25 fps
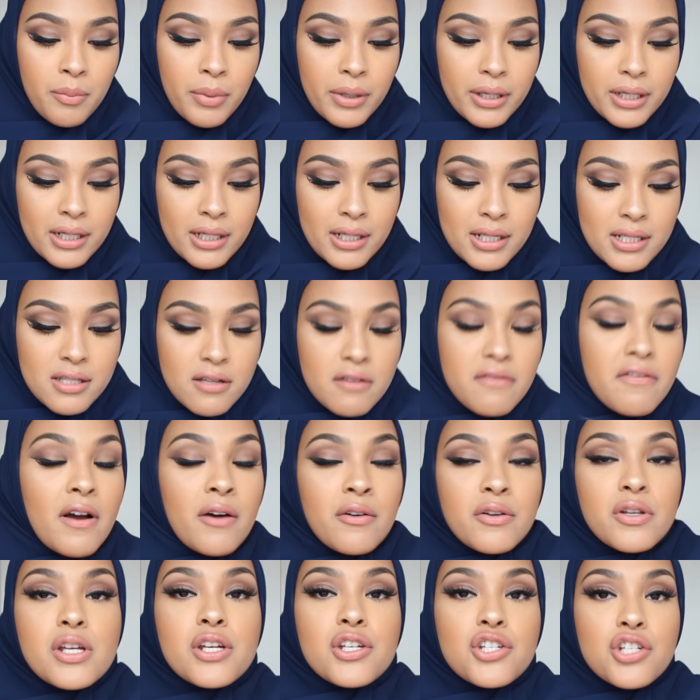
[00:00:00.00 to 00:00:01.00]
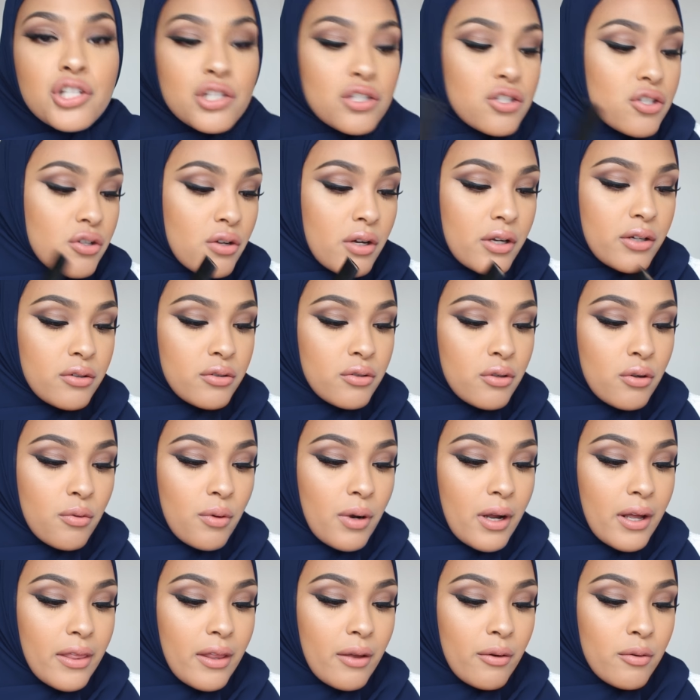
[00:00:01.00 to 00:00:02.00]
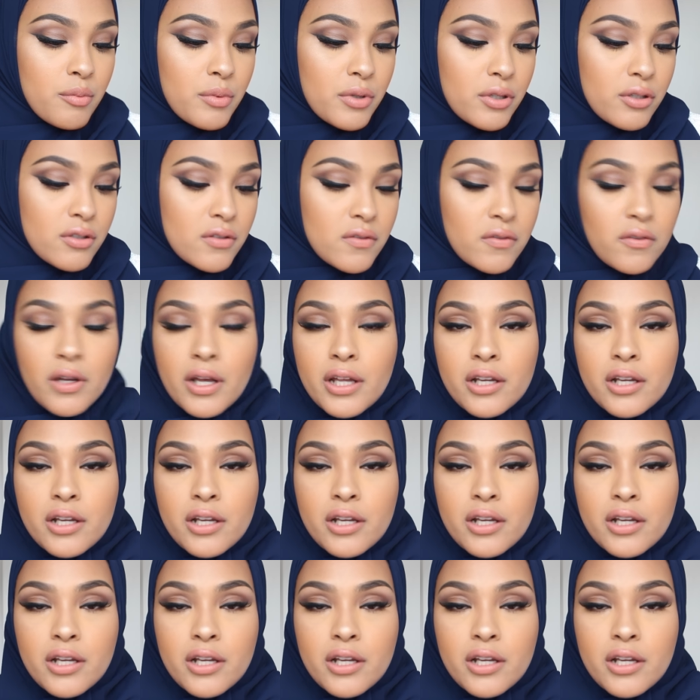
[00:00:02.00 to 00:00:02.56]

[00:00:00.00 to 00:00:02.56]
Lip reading: but it is a foundation, so I don't know why that would be useful.